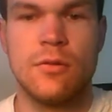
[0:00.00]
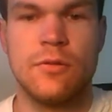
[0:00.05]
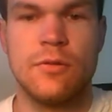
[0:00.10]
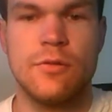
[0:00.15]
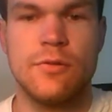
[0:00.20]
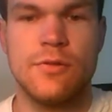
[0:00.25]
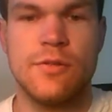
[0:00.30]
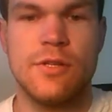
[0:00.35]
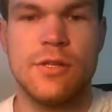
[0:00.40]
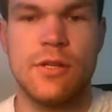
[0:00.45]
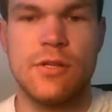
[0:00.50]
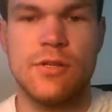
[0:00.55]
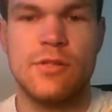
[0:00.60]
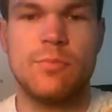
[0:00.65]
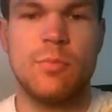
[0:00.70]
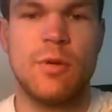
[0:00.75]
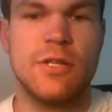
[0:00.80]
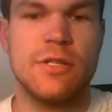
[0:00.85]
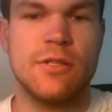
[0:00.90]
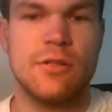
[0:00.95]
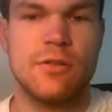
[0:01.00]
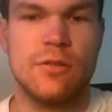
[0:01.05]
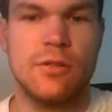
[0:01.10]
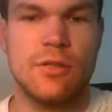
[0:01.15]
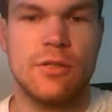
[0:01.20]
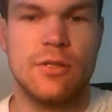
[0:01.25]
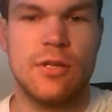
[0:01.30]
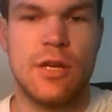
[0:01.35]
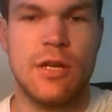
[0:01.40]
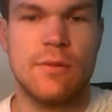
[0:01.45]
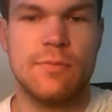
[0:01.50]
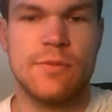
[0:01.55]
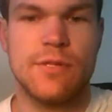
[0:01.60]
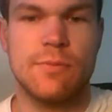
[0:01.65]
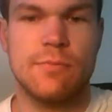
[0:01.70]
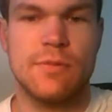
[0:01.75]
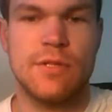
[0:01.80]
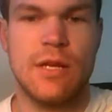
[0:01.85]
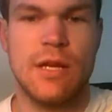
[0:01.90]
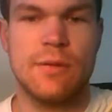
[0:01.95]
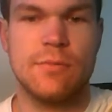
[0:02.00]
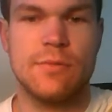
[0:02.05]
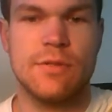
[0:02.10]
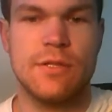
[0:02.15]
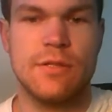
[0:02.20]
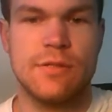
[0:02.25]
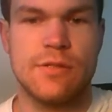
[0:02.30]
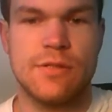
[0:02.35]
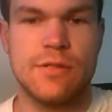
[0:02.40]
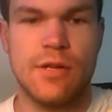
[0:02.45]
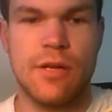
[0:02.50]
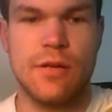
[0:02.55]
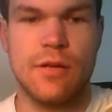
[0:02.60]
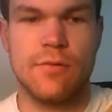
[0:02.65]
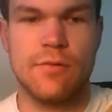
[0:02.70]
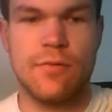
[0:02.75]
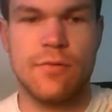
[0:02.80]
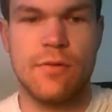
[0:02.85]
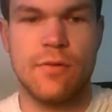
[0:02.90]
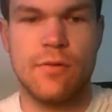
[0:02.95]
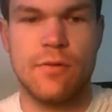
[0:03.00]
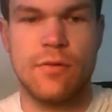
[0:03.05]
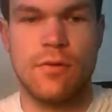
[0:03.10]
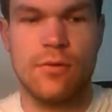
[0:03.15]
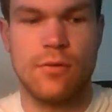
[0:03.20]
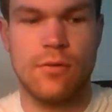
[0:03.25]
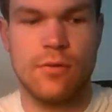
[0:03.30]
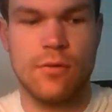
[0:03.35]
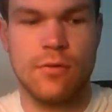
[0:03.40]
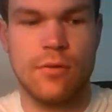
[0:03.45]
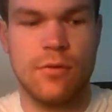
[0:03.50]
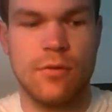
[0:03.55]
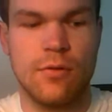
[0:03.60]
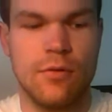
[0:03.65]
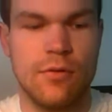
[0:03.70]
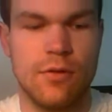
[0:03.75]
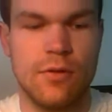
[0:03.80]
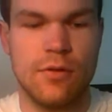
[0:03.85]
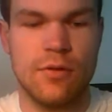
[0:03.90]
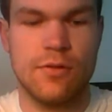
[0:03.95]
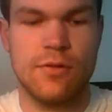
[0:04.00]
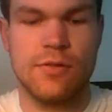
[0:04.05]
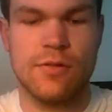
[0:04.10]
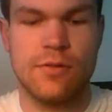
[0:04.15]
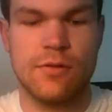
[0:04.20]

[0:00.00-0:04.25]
You see I just basically dabbed some dabs inside of his